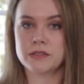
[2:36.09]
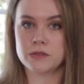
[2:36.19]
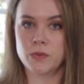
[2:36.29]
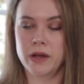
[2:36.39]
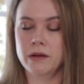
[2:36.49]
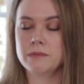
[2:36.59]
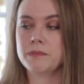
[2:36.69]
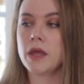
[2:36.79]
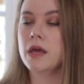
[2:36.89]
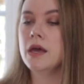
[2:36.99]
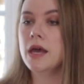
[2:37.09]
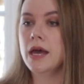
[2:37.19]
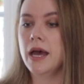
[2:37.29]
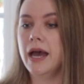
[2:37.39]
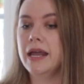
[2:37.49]
as well.
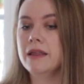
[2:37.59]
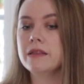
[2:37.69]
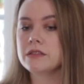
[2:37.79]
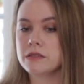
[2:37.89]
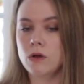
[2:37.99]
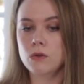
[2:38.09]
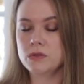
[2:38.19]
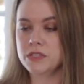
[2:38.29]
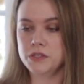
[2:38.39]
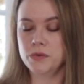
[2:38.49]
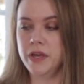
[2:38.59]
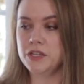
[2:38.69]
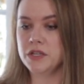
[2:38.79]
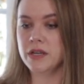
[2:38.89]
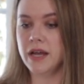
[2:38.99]
And in this whole
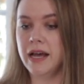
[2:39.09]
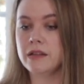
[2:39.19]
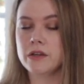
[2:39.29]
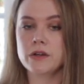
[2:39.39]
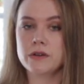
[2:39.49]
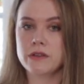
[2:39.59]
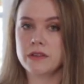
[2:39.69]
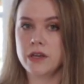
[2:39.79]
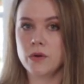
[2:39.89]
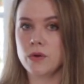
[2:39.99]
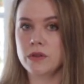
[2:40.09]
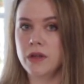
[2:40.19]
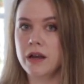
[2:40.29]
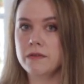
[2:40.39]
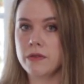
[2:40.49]
situation, I learned that there were a
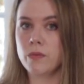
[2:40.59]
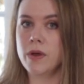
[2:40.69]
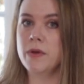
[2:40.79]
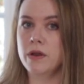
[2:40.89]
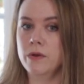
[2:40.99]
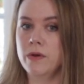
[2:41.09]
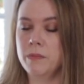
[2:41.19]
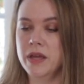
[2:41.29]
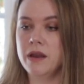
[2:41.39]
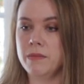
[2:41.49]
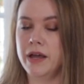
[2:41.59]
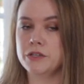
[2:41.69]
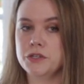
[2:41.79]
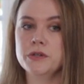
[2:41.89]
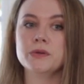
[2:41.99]
lot of other women who had been in my
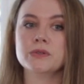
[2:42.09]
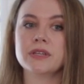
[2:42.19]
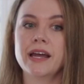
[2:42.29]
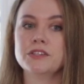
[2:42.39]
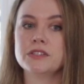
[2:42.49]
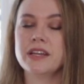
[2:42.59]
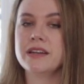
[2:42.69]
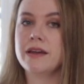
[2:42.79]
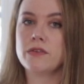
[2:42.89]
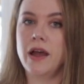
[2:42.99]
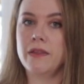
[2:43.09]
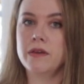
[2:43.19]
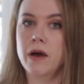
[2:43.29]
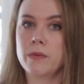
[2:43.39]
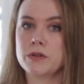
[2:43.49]
shoes and just had never had
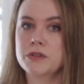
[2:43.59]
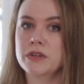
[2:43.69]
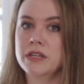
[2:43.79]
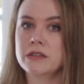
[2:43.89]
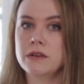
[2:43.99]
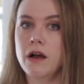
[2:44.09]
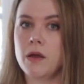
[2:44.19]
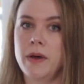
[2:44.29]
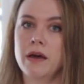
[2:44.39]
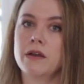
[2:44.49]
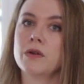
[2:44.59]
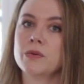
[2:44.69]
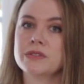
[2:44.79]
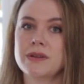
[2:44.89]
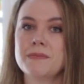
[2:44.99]
the opportunity to talk about it, or it
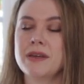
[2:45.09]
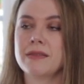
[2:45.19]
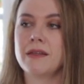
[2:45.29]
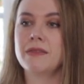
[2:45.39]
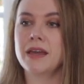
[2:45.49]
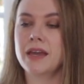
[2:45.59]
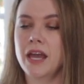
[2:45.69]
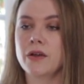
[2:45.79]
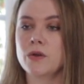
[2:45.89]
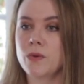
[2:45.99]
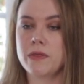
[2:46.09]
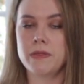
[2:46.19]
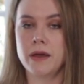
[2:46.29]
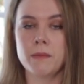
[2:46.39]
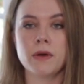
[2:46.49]
was something that they carried with
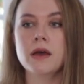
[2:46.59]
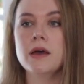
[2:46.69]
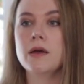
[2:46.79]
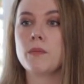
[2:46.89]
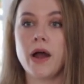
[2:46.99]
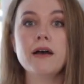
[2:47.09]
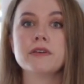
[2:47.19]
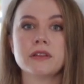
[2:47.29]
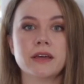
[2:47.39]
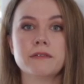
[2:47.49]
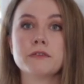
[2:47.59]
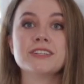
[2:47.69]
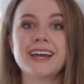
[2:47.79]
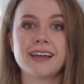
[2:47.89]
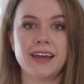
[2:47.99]
them privately for
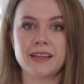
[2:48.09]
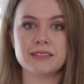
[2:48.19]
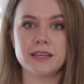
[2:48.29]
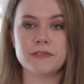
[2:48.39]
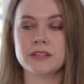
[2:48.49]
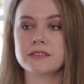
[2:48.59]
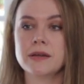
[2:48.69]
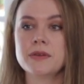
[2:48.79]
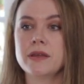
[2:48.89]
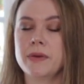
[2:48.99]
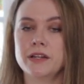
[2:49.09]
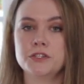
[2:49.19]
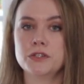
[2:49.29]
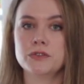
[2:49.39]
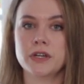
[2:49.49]
decades even. Some of them had
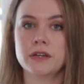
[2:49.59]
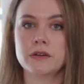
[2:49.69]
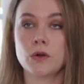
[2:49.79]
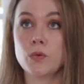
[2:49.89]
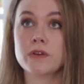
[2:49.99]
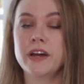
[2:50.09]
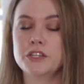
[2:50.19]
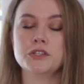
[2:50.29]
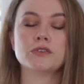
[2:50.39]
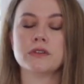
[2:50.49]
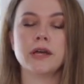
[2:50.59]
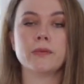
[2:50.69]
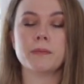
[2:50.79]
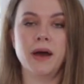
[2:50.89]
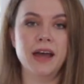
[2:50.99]
children, or would have had children, that
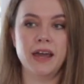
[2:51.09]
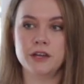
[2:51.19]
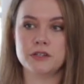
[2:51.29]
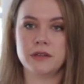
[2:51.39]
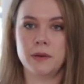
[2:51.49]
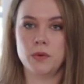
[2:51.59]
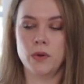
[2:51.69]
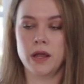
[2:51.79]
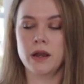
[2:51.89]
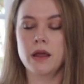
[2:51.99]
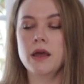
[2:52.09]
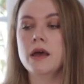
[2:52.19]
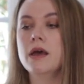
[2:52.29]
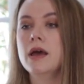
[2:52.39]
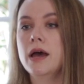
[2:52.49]
were my age at that point.
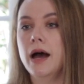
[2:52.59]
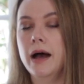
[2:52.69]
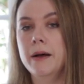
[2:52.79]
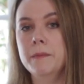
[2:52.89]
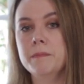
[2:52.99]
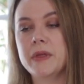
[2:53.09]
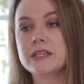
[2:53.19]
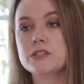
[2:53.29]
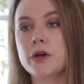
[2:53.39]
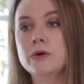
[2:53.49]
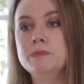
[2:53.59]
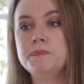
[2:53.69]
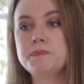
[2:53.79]
And so